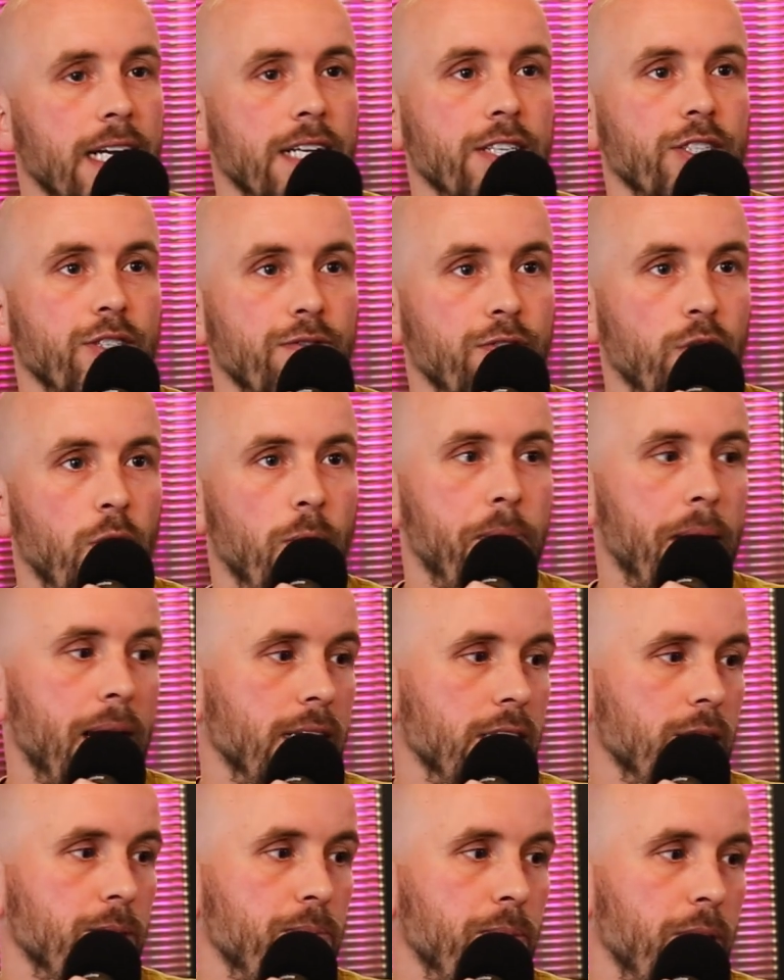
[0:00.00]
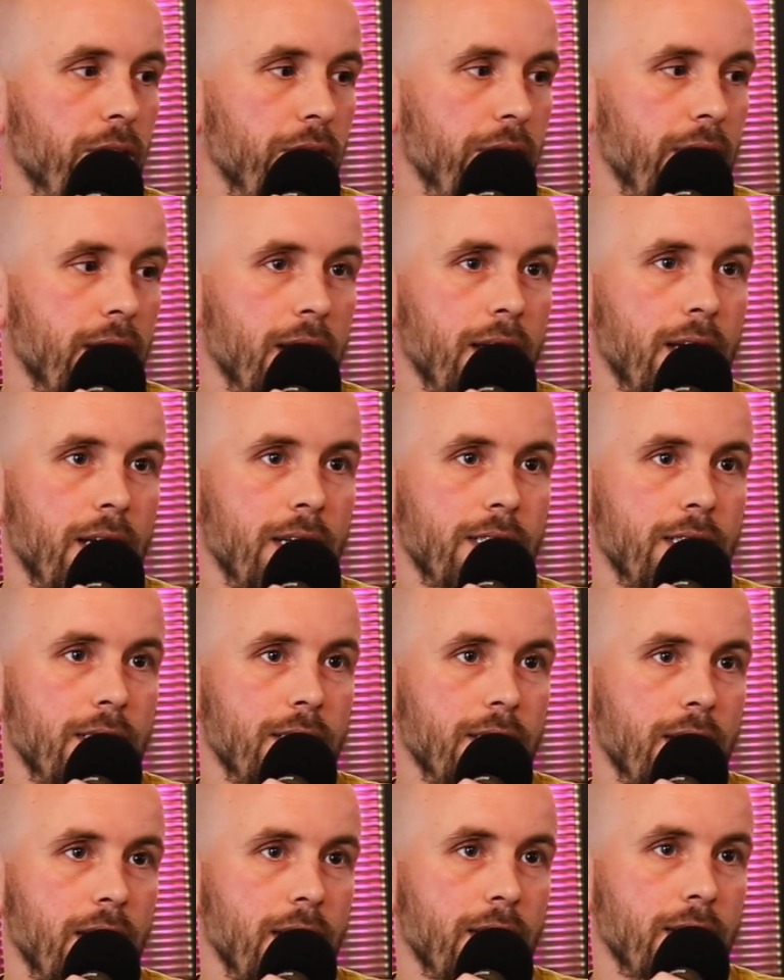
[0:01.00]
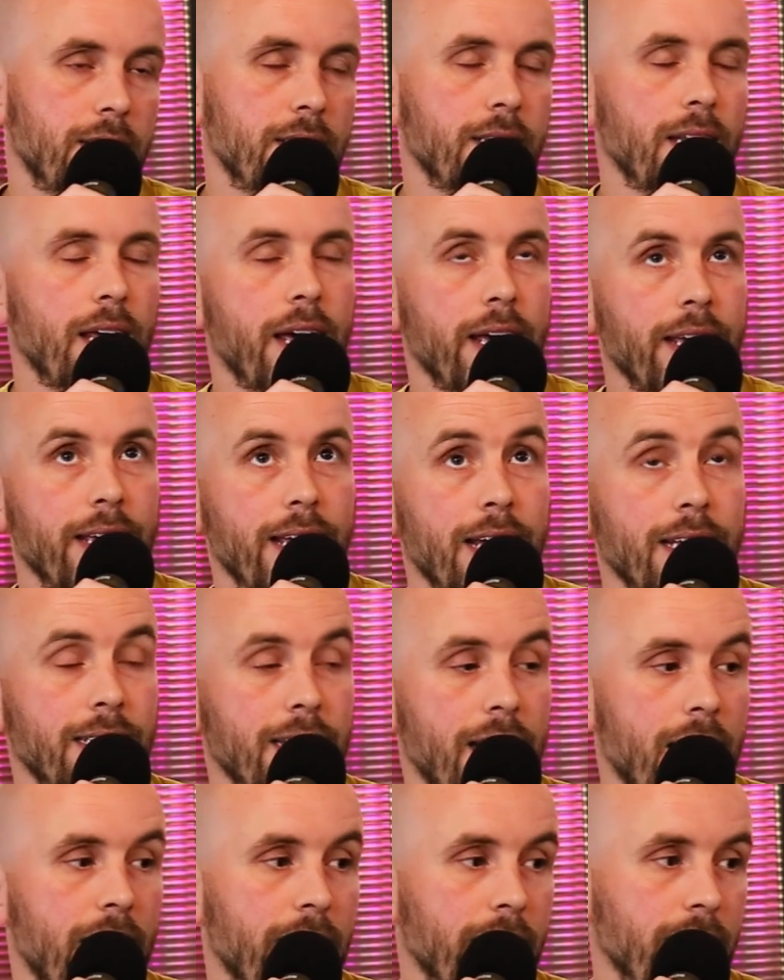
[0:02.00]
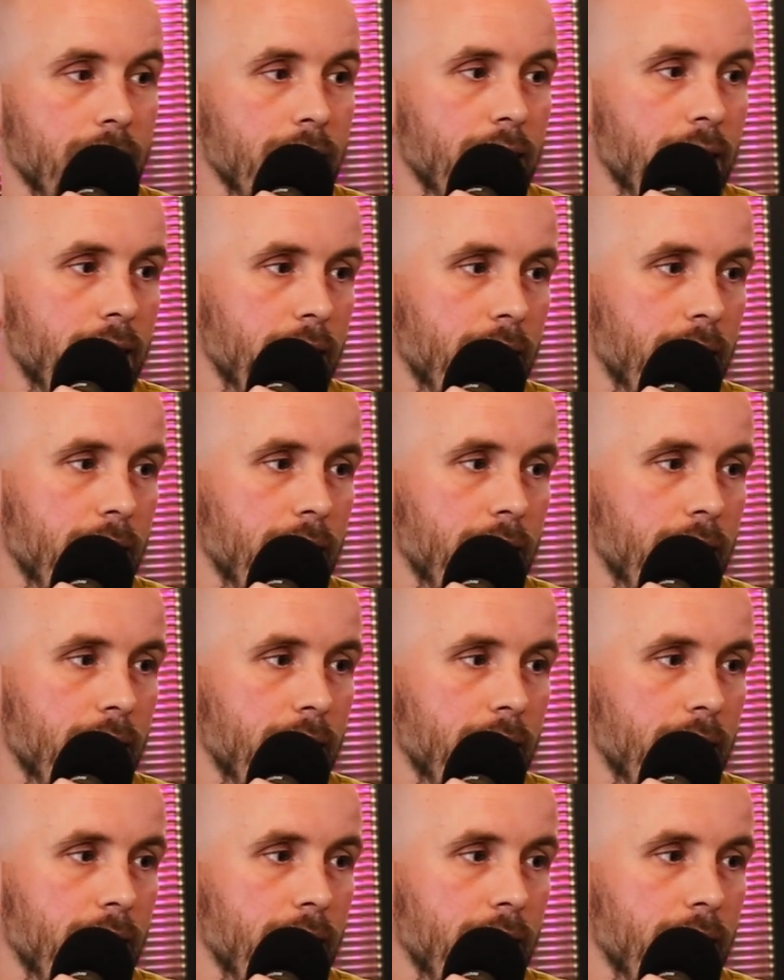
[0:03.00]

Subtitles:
ads have got banned by the SASA